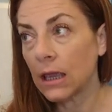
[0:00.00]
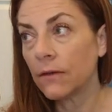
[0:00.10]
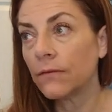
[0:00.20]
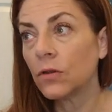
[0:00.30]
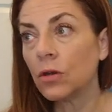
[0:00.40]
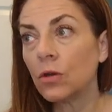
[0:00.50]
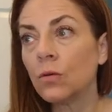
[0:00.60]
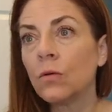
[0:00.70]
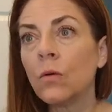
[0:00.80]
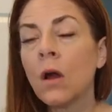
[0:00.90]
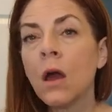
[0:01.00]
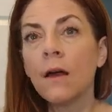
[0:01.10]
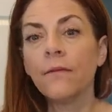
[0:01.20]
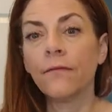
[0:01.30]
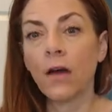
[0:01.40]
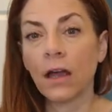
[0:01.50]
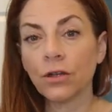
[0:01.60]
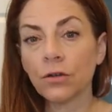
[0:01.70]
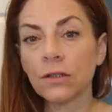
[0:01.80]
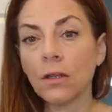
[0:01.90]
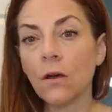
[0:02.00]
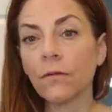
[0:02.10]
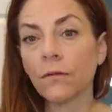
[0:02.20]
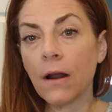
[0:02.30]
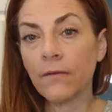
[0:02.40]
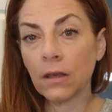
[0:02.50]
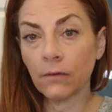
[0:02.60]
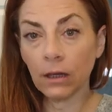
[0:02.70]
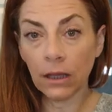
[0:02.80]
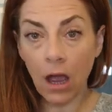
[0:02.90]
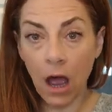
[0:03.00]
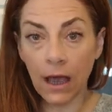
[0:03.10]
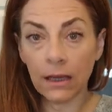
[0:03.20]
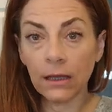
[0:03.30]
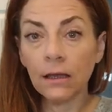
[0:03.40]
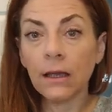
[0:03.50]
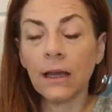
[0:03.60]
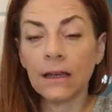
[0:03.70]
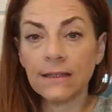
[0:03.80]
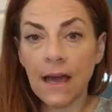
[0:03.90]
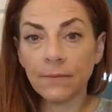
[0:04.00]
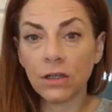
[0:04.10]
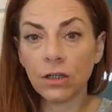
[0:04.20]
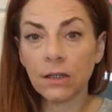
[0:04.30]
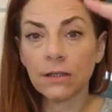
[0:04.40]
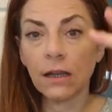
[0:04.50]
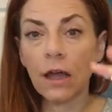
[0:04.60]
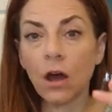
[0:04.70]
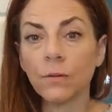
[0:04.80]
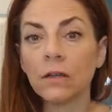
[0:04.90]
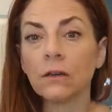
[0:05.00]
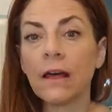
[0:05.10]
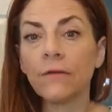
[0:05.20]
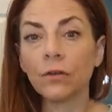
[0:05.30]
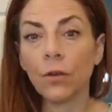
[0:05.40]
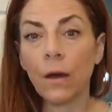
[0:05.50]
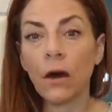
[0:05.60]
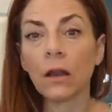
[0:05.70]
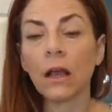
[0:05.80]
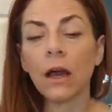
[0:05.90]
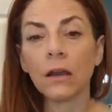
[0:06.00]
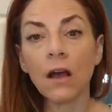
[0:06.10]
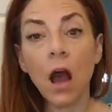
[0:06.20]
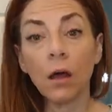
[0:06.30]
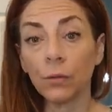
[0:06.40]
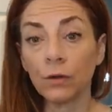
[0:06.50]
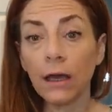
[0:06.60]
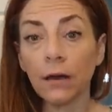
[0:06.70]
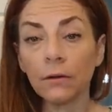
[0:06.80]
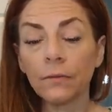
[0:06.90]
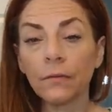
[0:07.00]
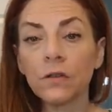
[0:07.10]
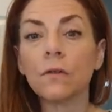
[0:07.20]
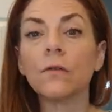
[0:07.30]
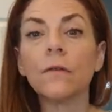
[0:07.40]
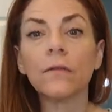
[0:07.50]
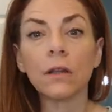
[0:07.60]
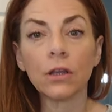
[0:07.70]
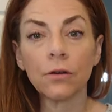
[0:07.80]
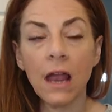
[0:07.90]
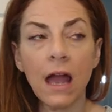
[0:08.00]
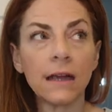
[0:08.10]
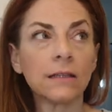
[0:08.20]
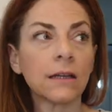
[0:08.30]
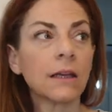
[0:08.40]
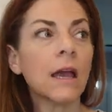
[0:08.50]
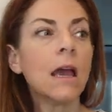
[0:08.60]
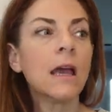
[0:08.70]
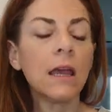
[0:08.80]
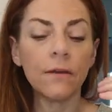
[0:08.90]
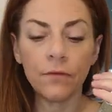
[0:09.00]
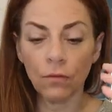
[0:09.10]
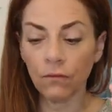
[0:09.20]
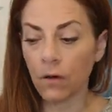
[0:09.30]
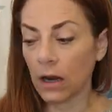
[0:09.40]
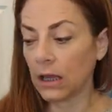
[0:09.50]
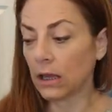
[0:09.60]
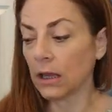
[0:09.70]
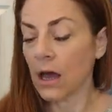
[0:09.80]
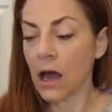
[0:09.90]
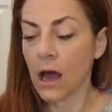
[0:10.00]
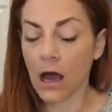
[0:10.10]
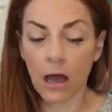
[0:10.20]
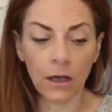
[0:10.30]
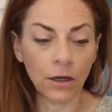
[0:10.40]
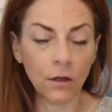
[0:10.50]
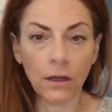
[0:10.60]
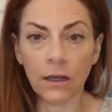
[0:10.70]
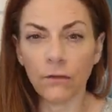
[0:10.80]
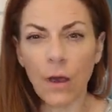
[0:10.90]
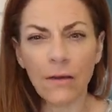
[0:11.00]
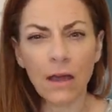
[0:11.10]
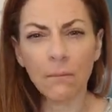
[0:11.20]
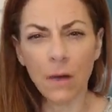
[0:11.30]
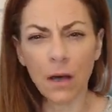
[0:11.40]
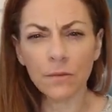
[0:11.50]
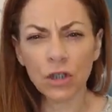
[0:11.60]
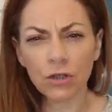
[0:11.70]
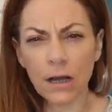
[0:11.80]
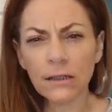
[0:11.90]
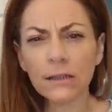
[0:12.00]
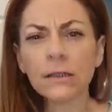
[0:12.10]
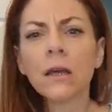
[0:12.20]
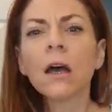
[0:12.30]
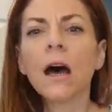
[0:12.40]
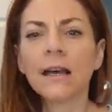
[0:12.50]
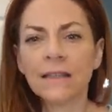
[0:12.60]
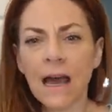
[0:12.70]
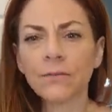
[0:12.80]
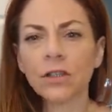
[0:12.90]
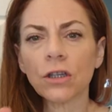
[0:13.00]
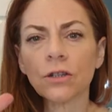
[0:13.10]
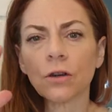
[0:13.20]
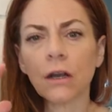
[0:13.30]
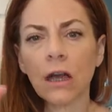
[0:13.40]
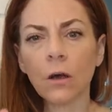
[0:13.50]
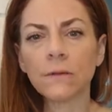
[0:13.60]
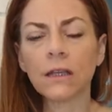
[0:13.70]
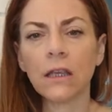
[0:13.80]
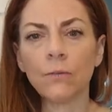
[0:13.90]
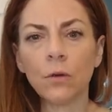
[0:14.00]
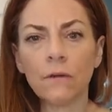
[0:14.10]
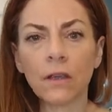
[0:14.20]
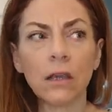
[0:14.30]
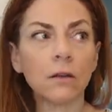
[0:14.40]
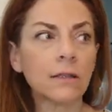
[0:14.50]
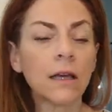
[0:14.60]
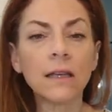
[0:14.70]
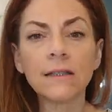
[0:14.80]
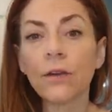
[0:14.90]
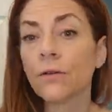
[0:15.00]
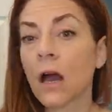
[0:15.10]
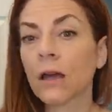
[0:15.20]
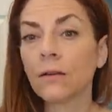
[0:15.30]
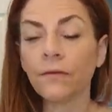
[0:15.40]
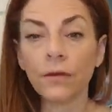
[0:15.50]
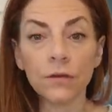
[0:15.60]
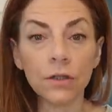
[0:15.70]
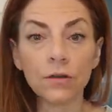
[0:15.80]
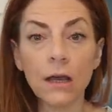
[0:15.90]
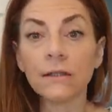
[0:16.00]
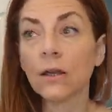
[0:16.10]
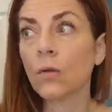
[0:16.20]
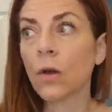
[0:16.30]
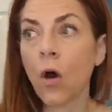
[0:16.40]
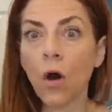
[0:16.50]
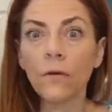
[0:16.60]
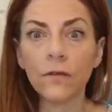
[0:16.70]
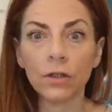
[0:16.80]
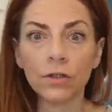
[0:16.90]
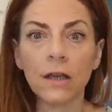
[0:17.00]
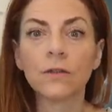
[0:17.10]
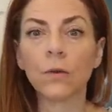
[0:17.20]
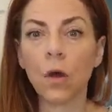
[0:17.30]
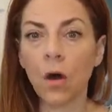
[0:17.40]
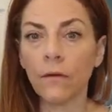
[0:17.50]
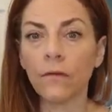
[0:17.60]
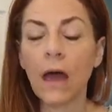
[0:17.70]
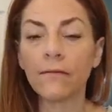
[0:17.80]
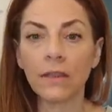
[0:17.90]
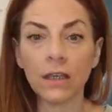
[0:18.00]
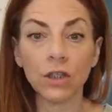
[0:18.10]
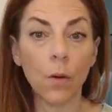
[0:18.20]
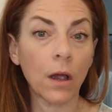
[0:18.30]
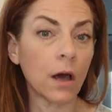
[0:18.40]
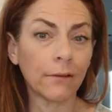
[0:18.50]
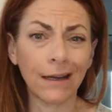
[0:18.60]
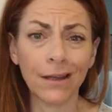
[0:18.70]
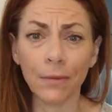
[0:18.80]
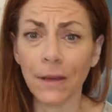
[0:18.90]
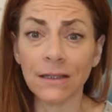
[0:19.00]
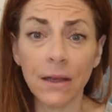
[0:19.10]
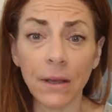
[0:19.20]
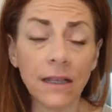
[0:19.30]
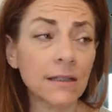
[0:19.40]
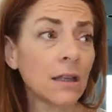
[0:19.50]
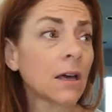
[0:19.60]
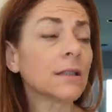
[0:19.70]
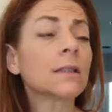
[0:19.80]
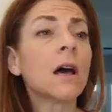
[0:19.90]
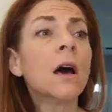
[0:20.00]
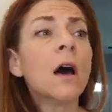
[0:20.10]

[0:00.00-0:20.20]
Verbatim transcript: If you find yourself revving really high, an adaptogen is going to help to level you out and kind of calm you down. So if you feel like you're hectic, if you're running, uh, you know, like if you have that mom stress, adaptogens are going to help to keep you even killed. It's not going to say you're not going to feel the stress. Like we all feel stress. We all have things going on right now. The pandemic is nuts.